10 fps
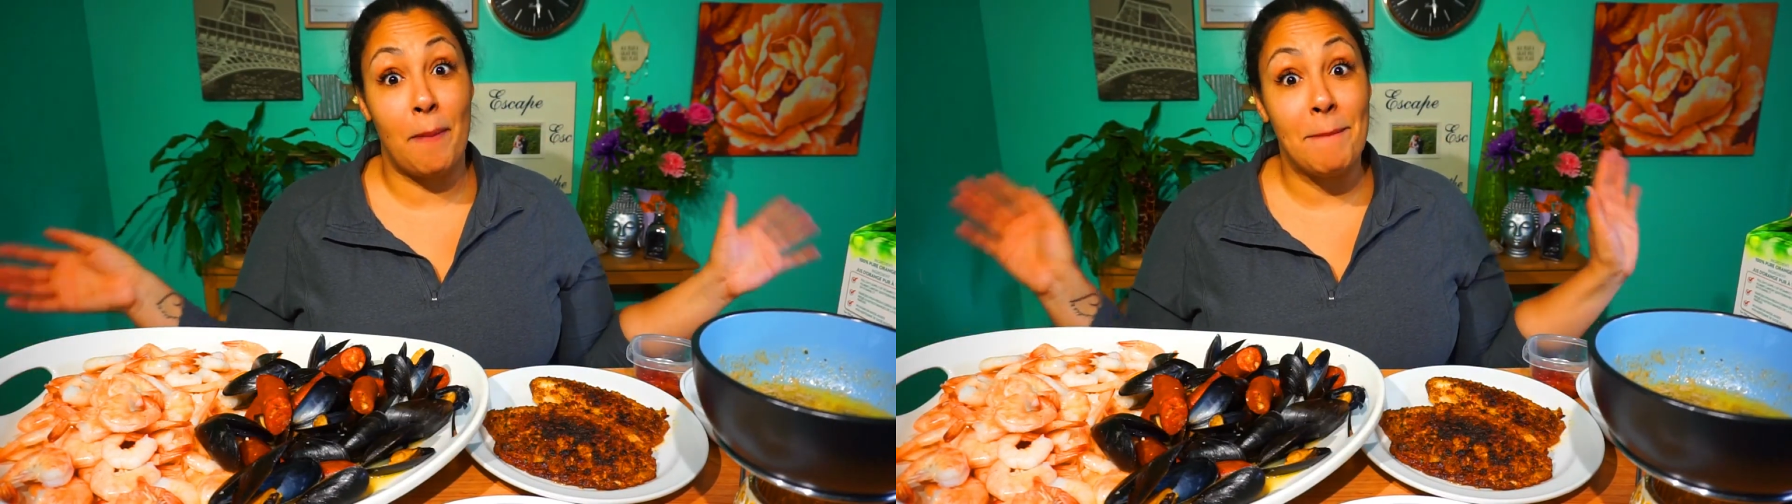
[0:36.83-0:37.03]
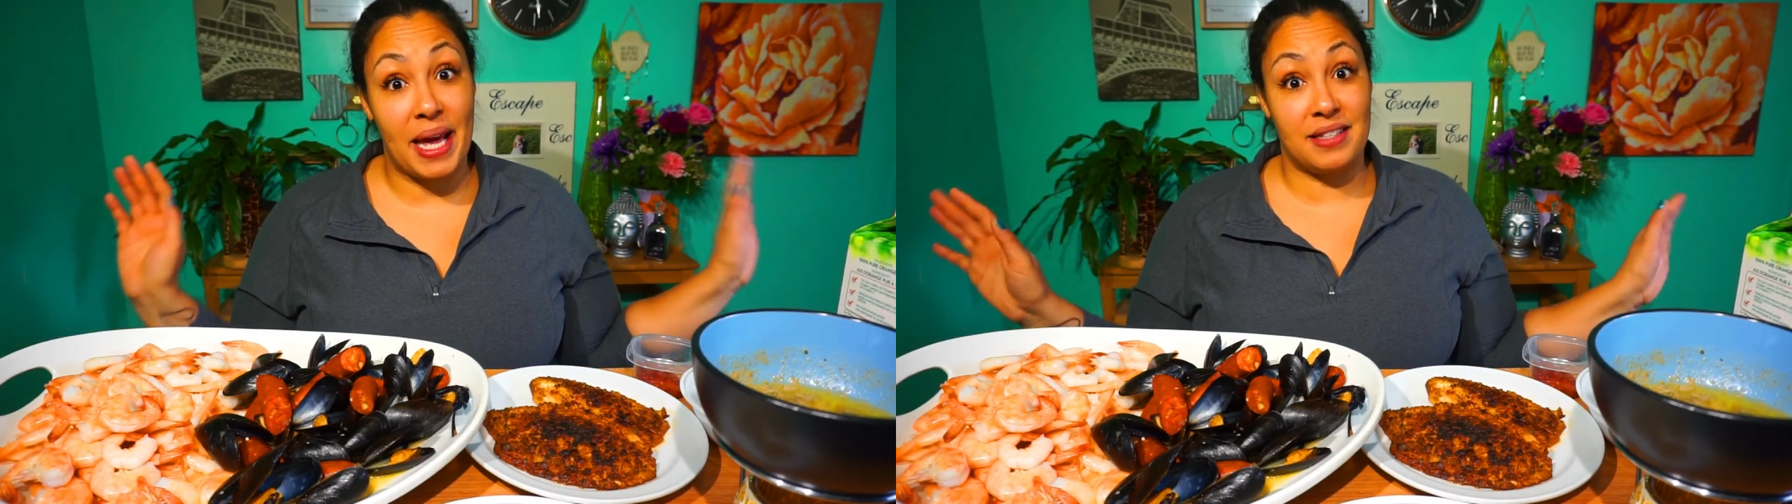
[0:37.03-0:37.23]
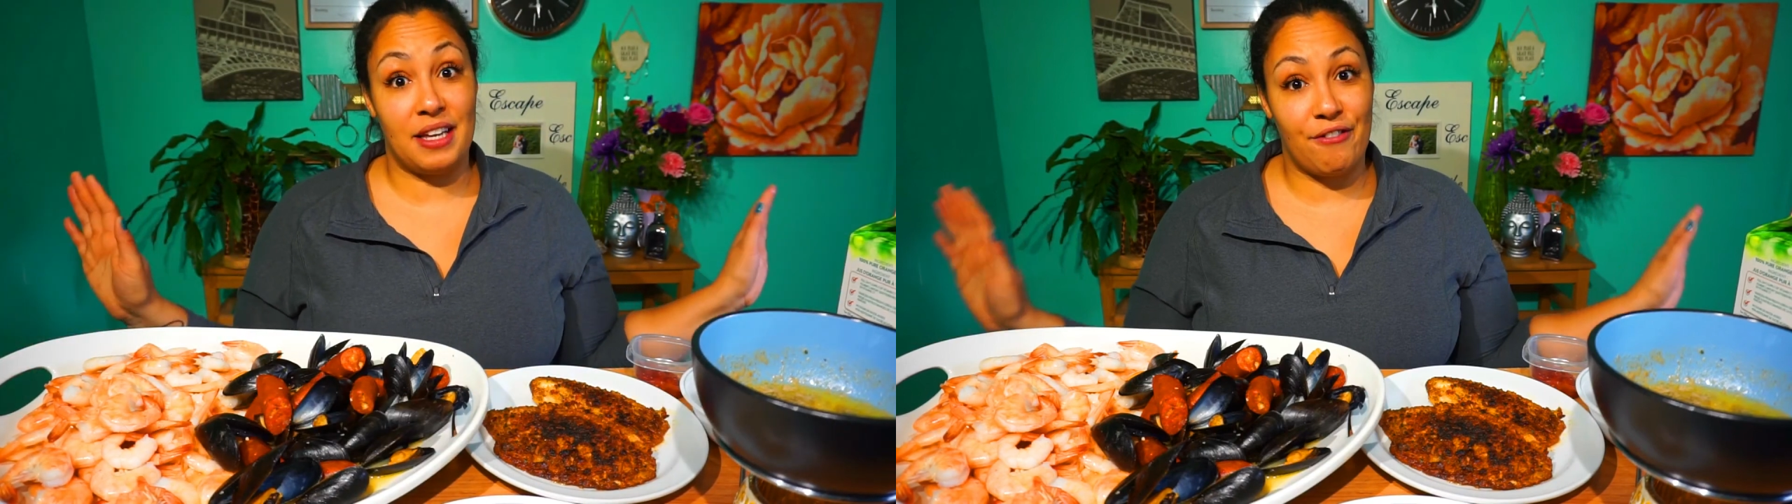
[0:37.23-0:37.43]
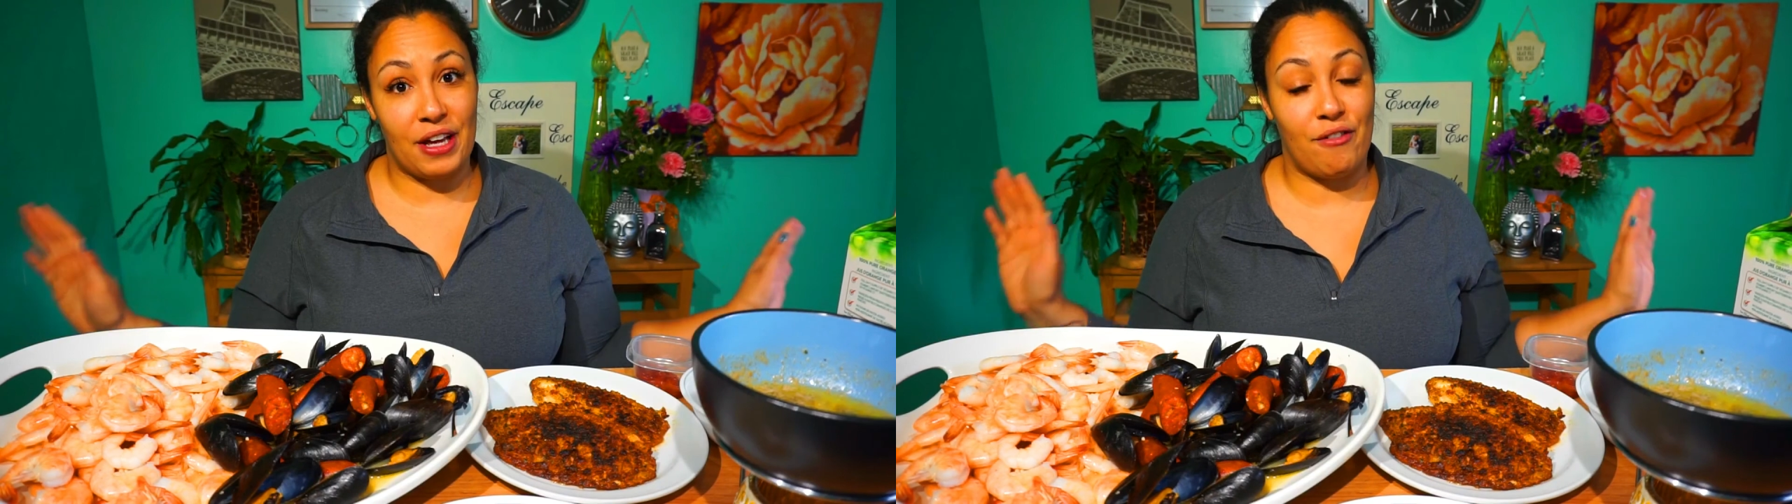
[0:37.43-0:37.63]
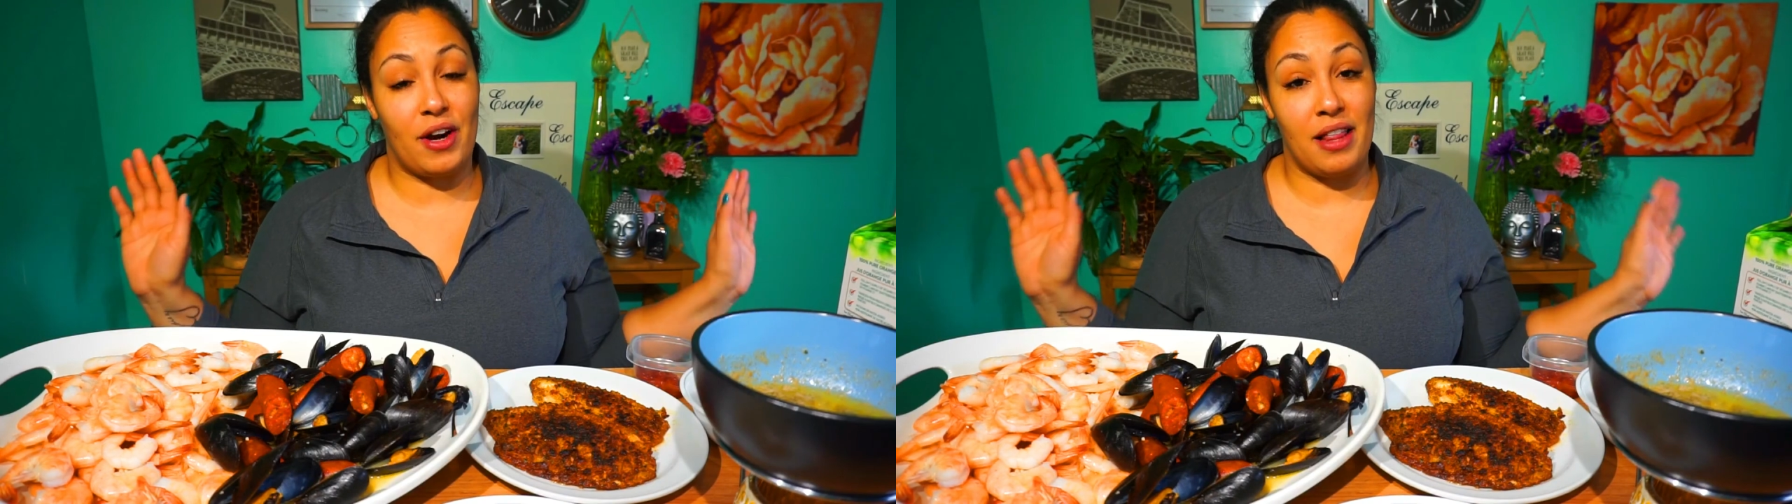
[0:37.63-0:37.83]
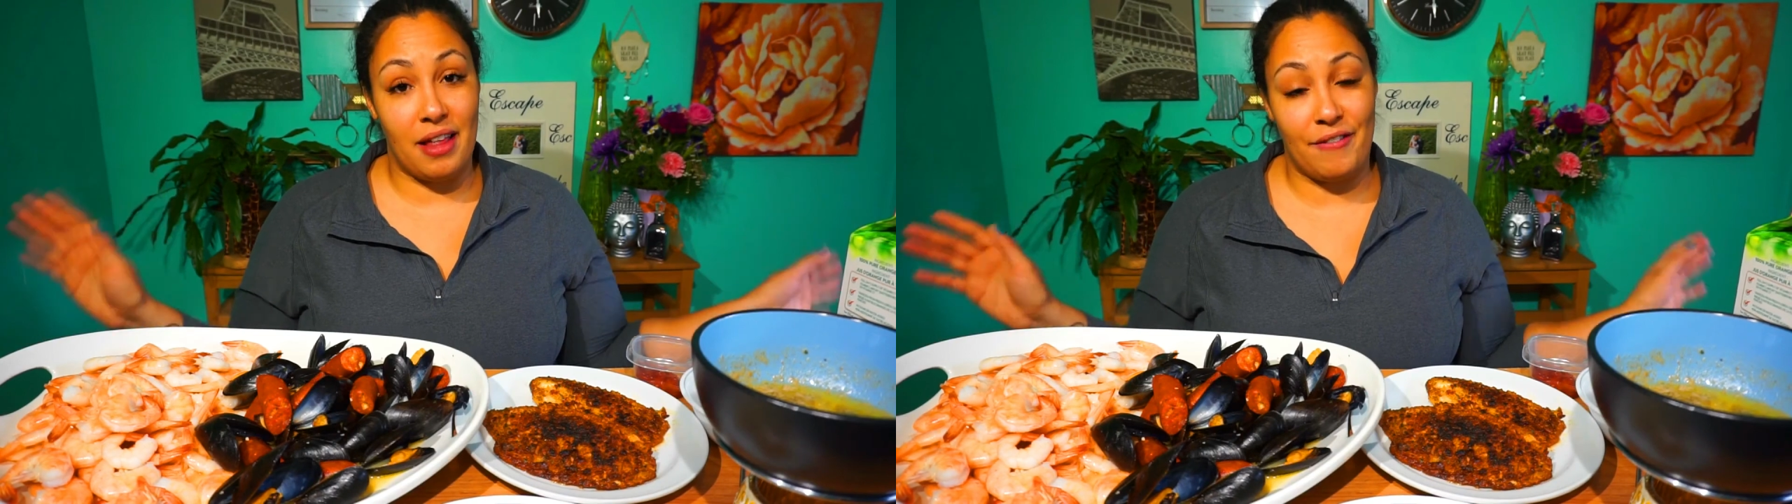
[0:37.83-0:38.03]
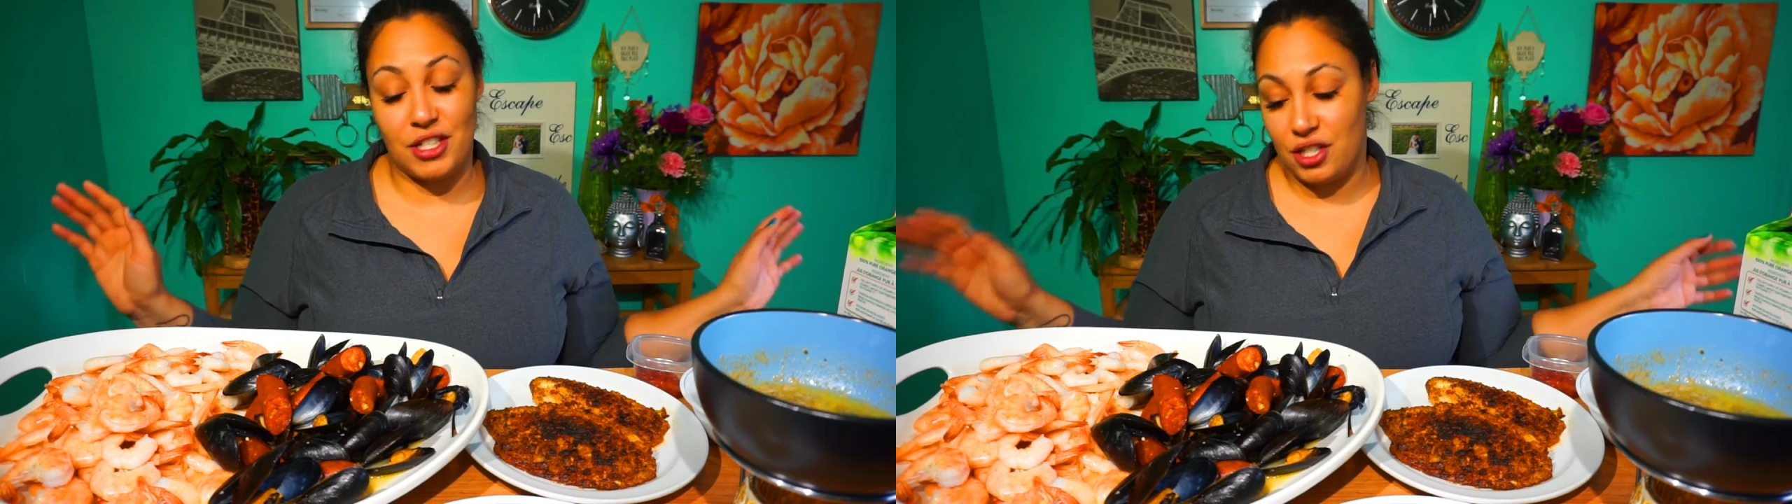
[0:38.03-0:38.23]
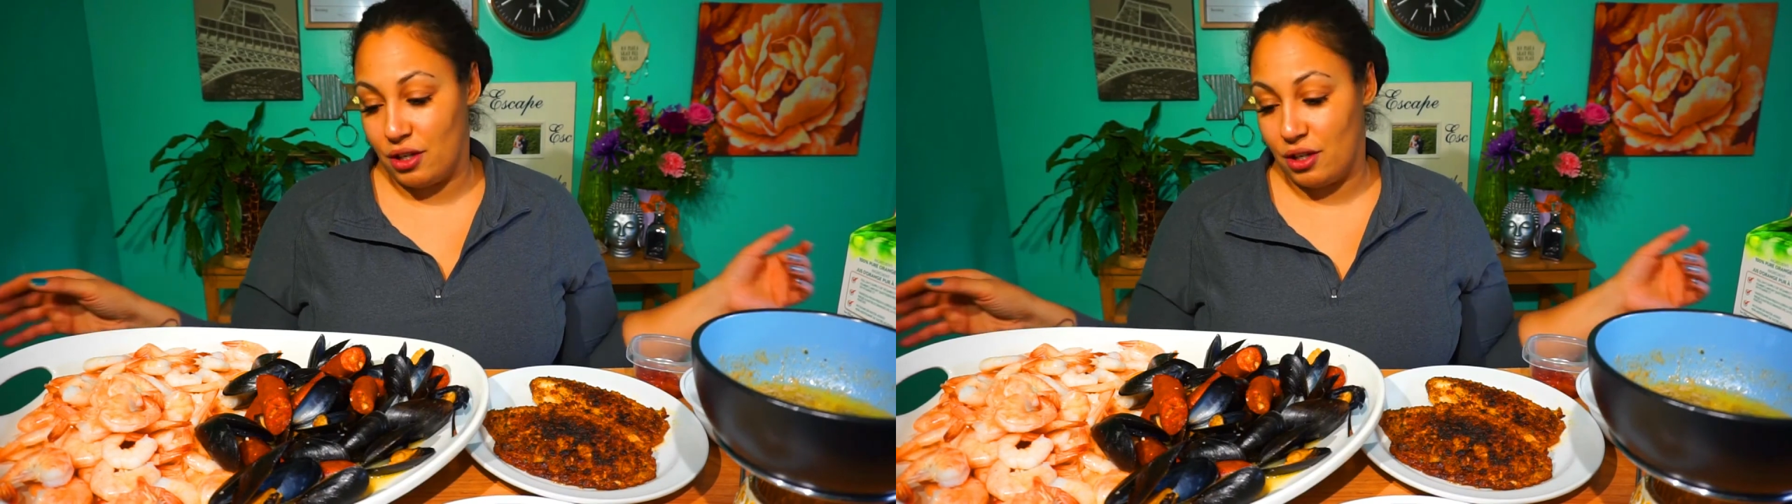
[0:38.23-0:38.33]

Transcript: amazing flavor and I love it too.